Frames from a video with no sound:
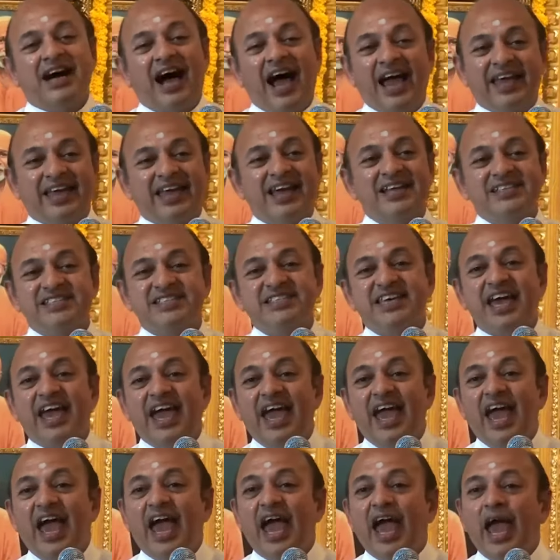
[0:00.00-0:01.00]
I can
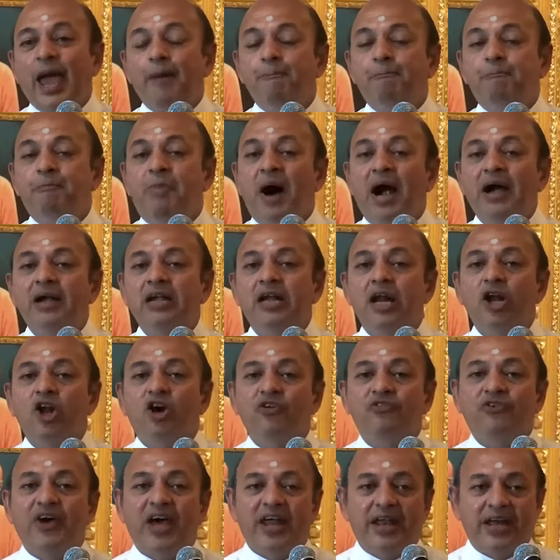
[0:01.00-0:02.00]
say a bundle
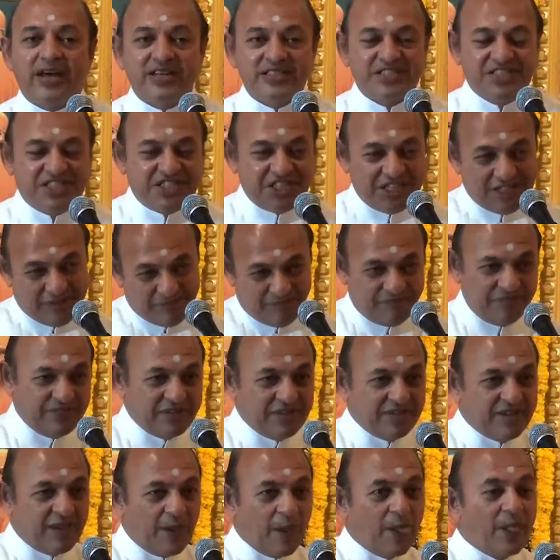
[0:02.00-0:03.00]
of energy.
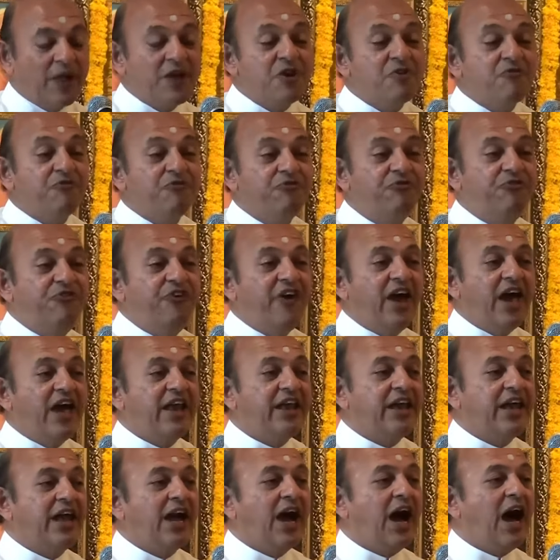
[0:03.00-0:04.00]

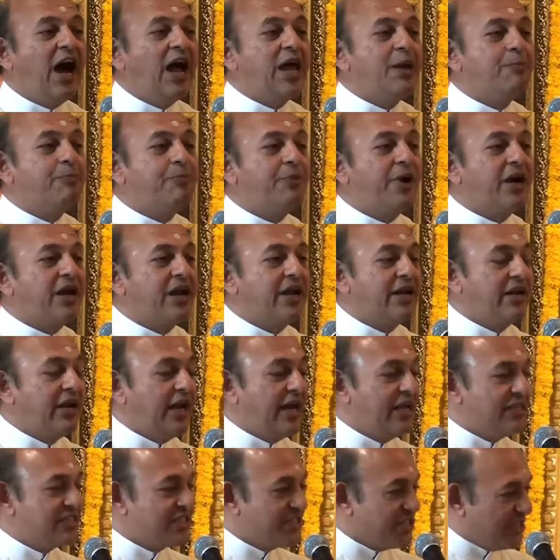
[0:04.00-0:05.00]
Very hyper in
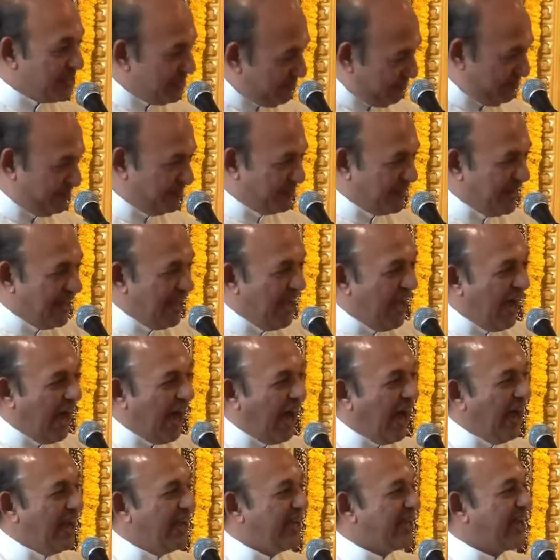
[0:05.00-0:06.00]
nature.
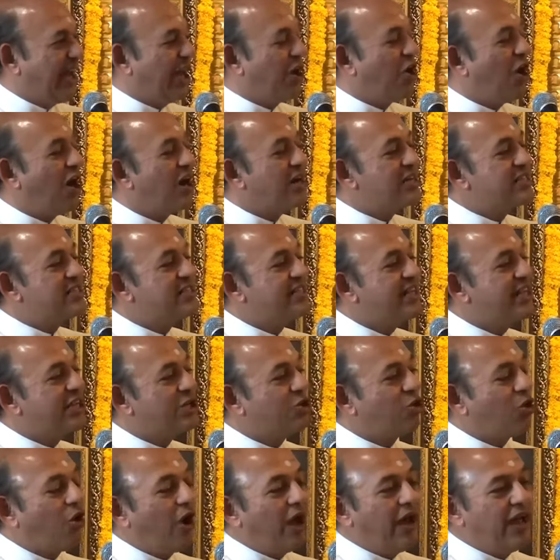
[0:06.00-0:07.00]
I cannot
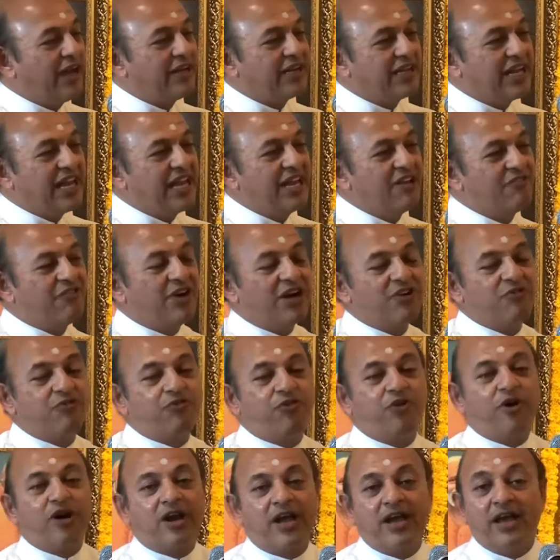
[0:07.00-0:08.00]
sit quiet even
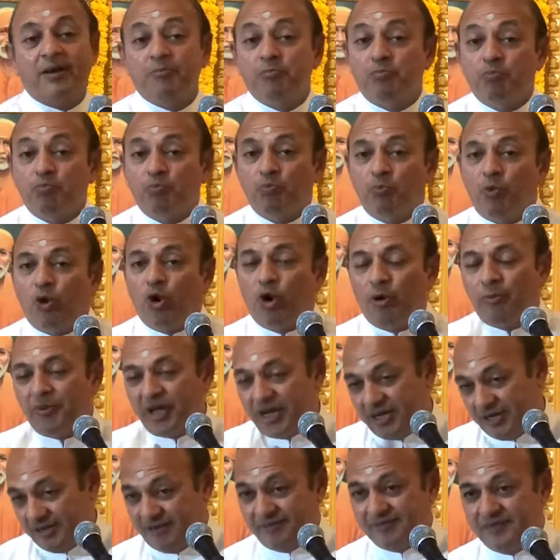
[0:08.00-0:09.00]
for a
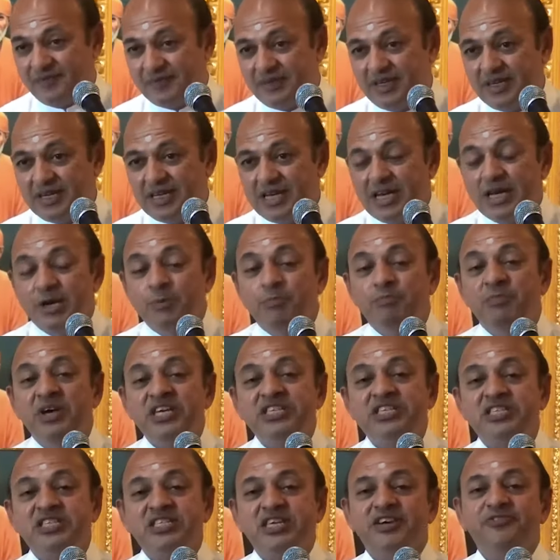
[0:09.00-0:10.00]
moment.
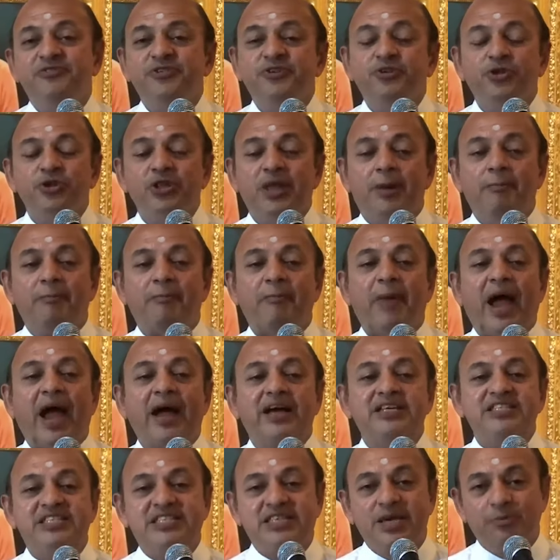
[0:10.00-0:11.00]
Mischief to the
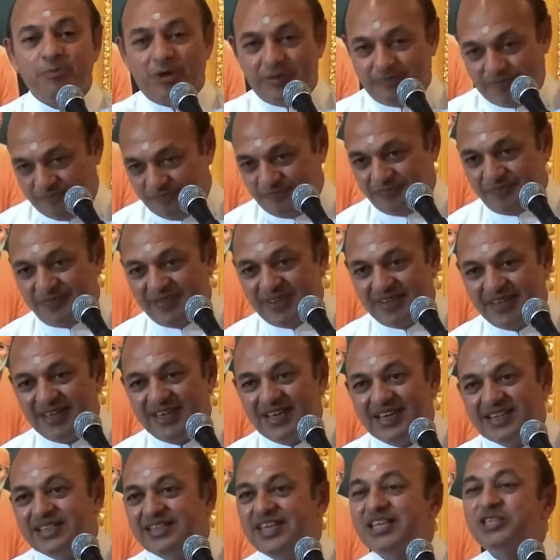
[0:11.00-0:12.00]
maximum.
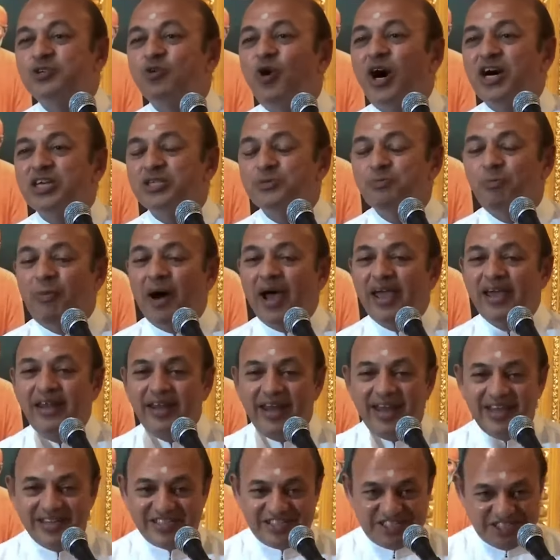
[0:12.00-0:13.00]
This was my
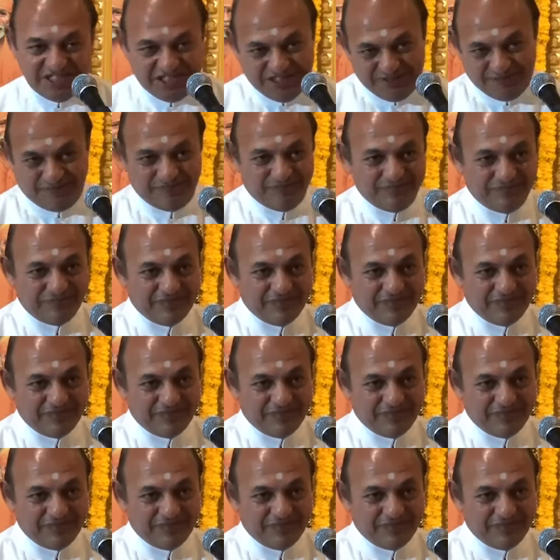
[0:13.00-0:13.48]
nature.